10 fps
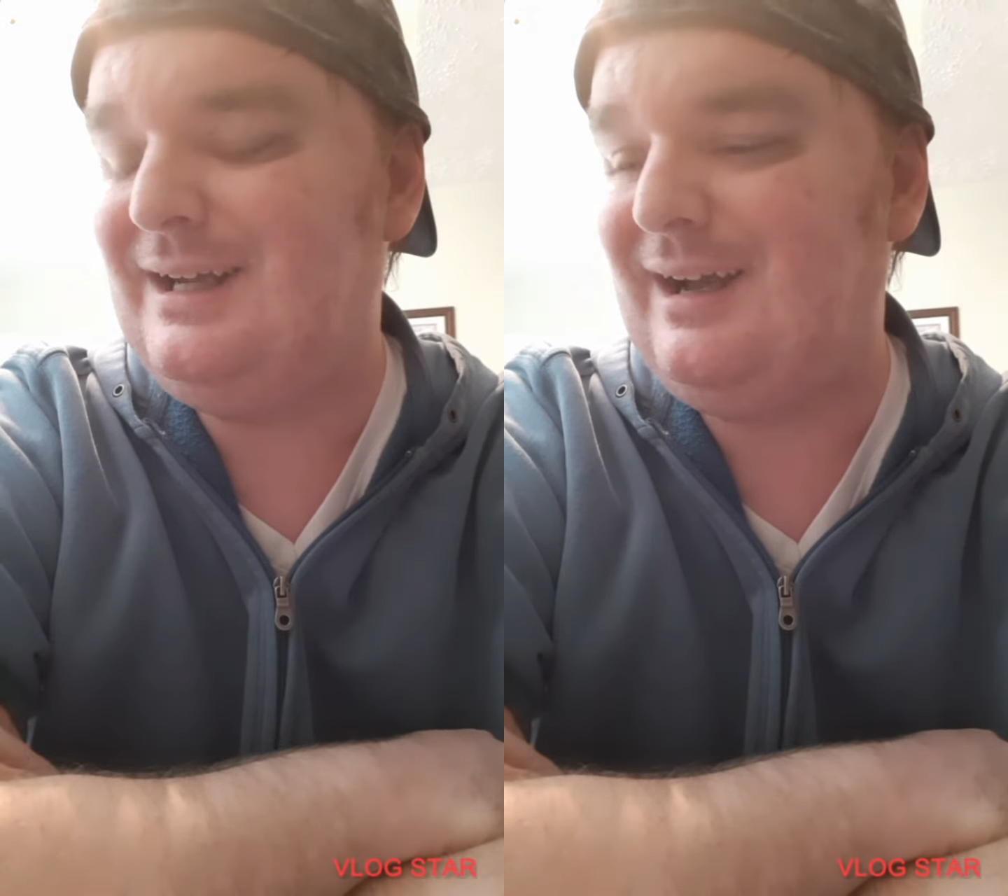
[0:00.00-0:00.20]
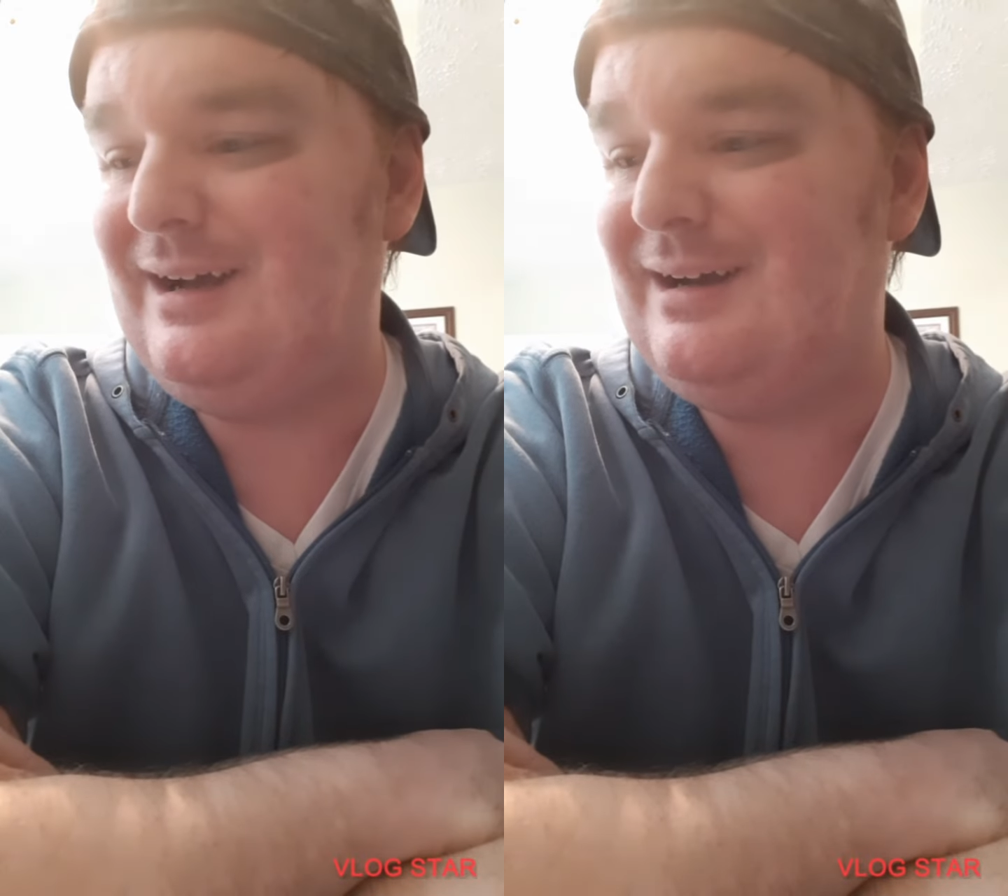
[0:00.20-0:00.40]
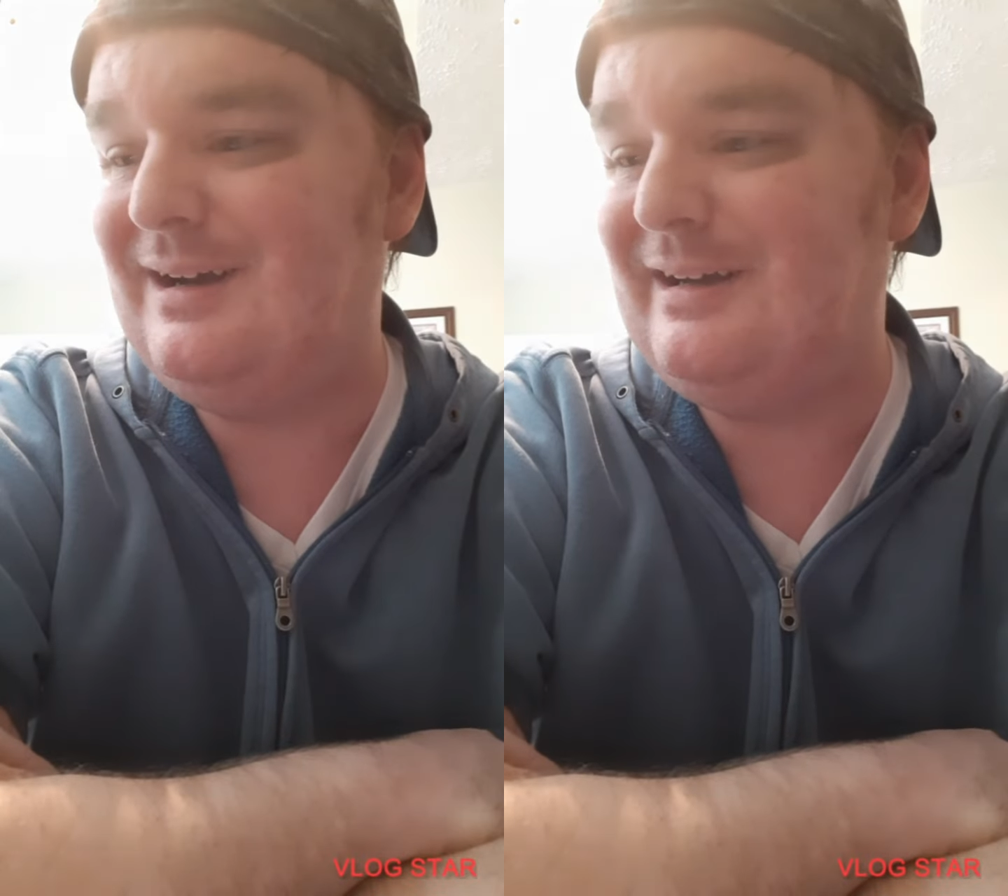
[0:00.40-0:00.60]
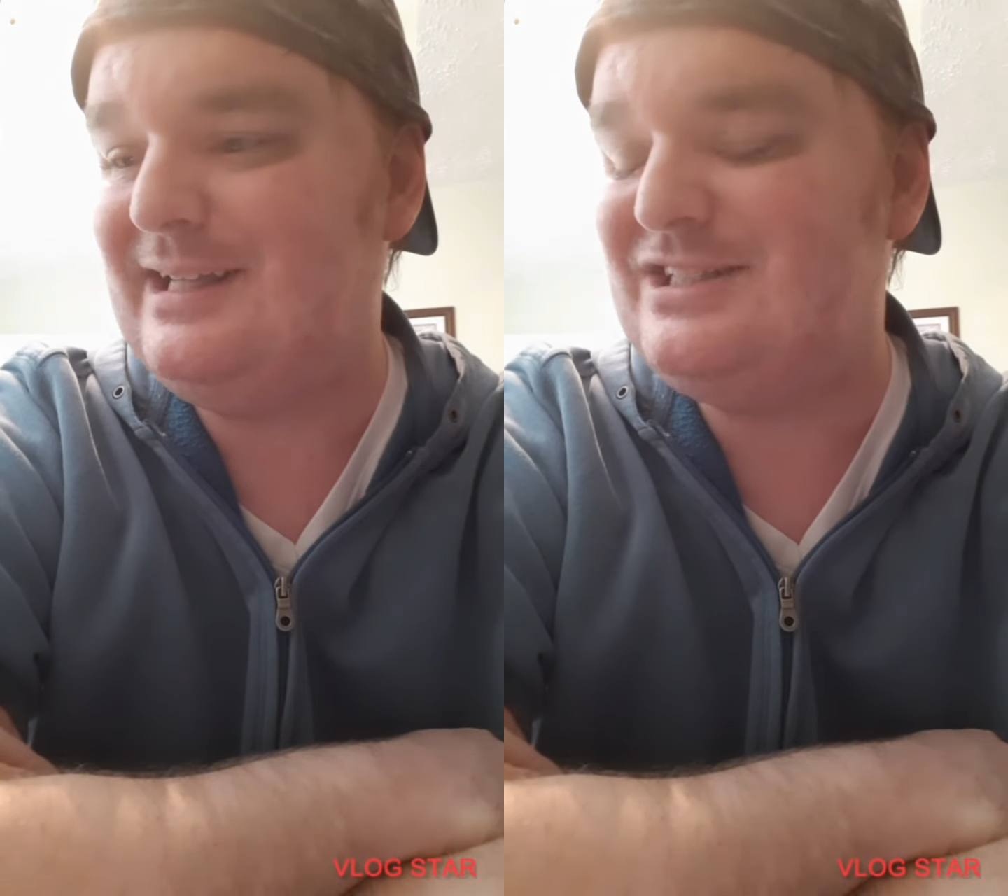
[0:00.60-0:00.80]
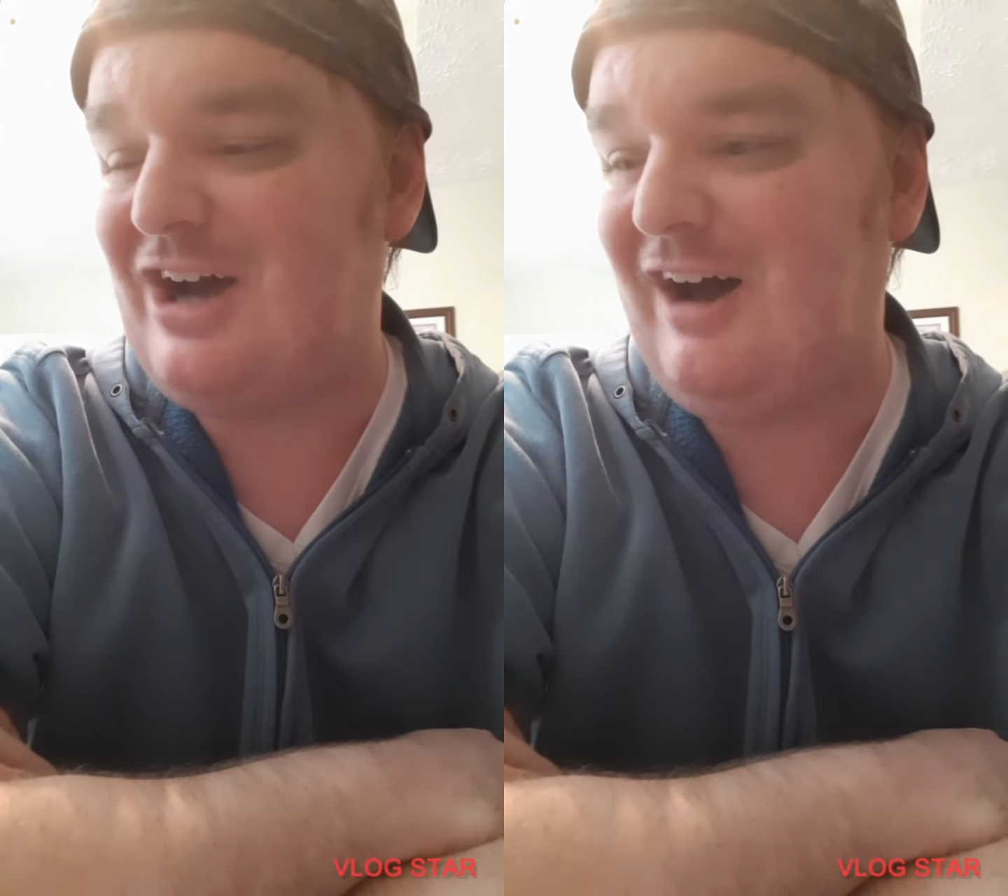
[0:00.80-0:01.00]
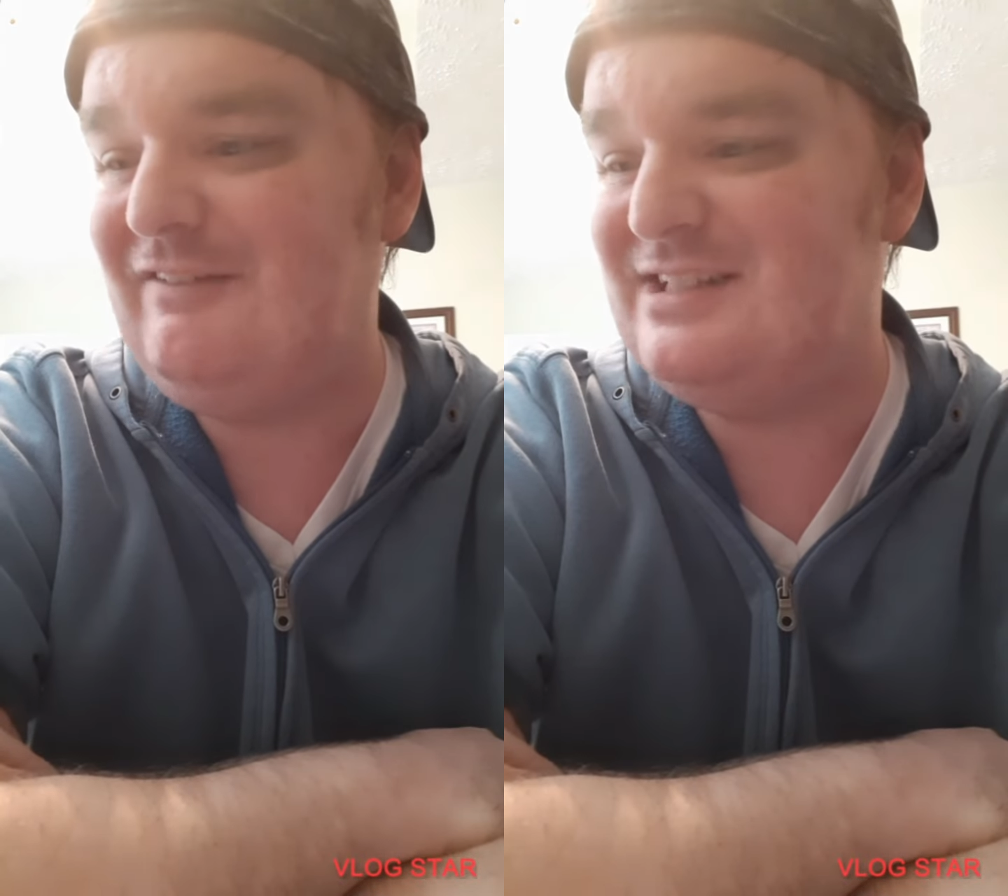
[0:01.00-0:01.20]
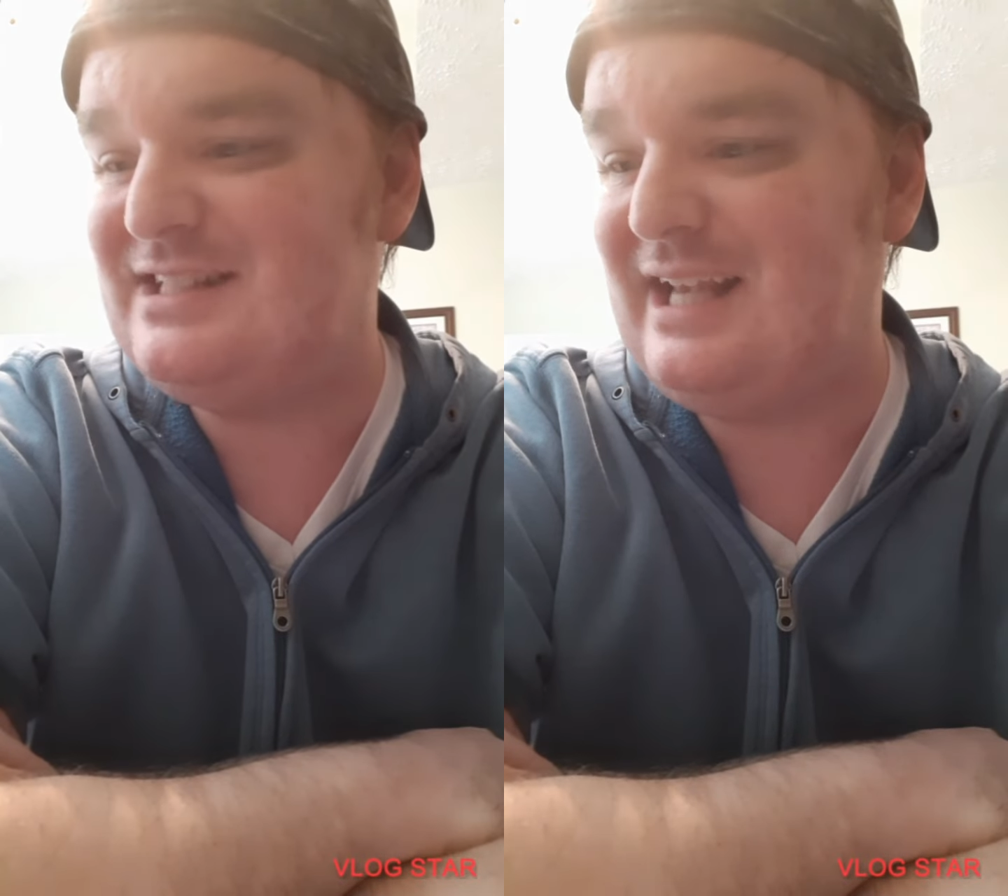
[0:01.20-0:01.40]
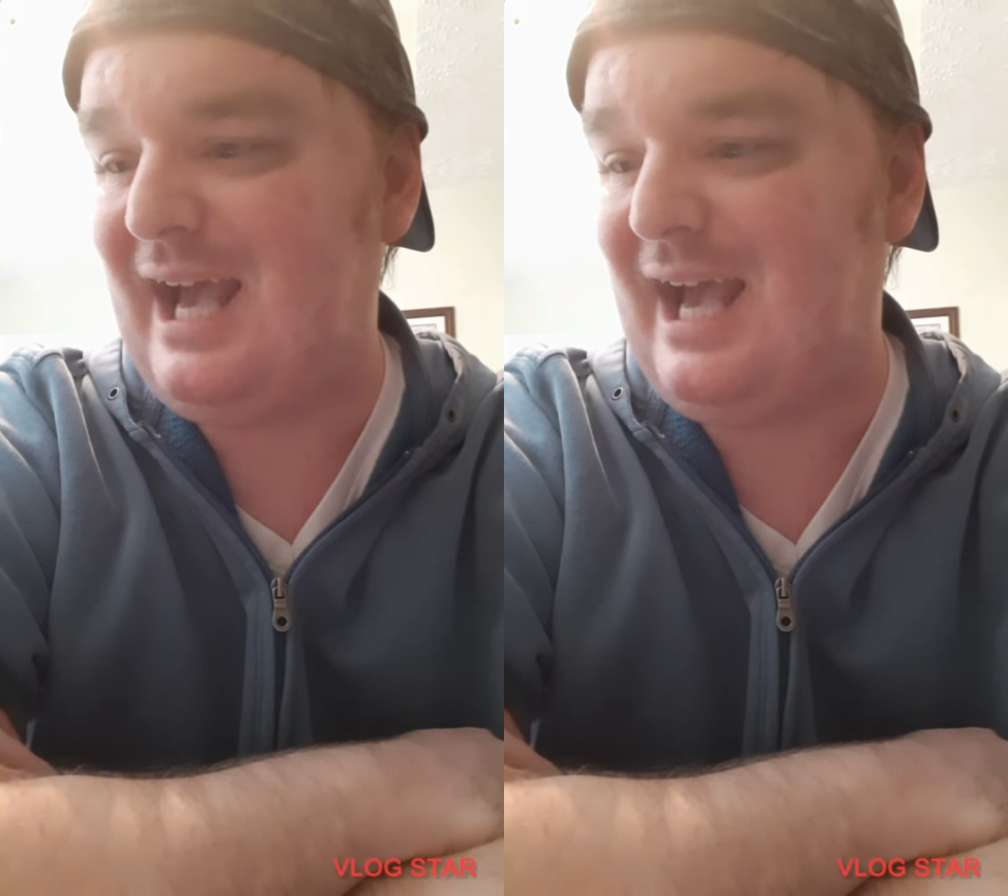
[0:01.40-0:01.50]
Uh, it's obvious they